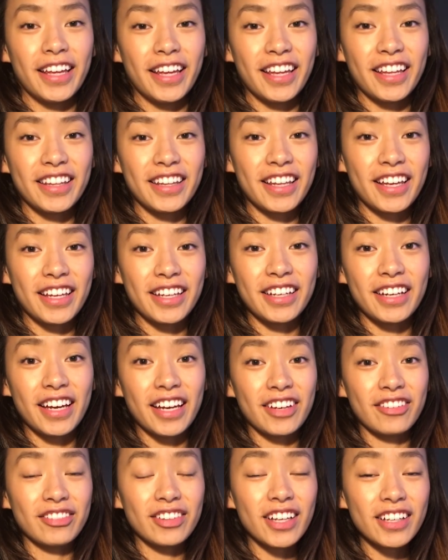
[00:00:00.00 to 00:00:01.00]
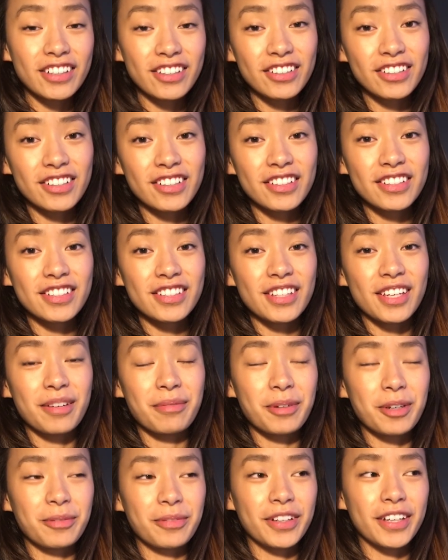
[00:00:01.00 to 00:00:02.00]
And then I have lectures.
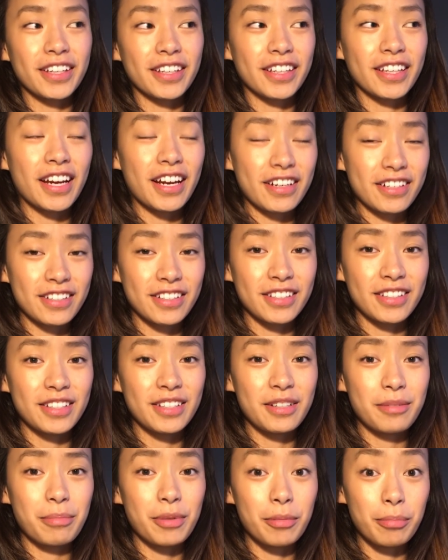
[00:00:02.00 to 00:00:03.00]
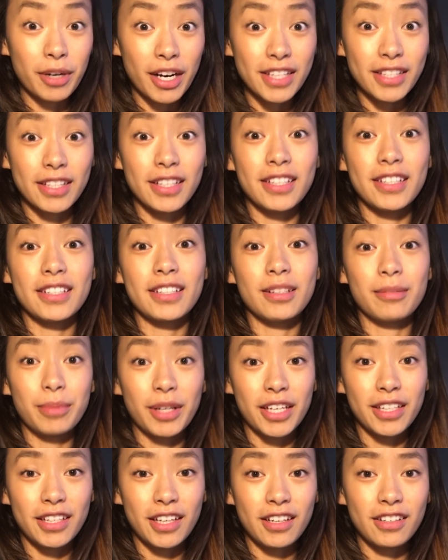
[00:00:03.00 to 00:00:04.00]
I'm hoping I can actually be present and
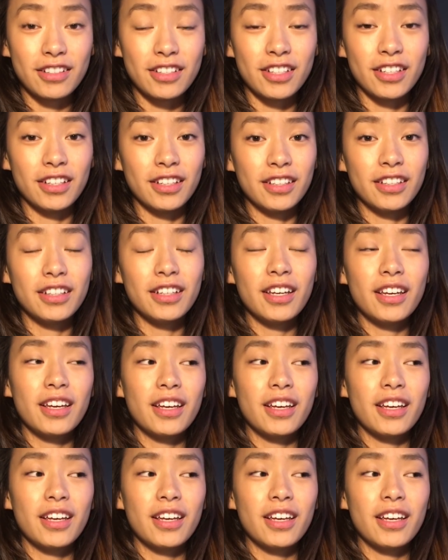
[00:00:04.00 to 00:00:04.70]
pay attention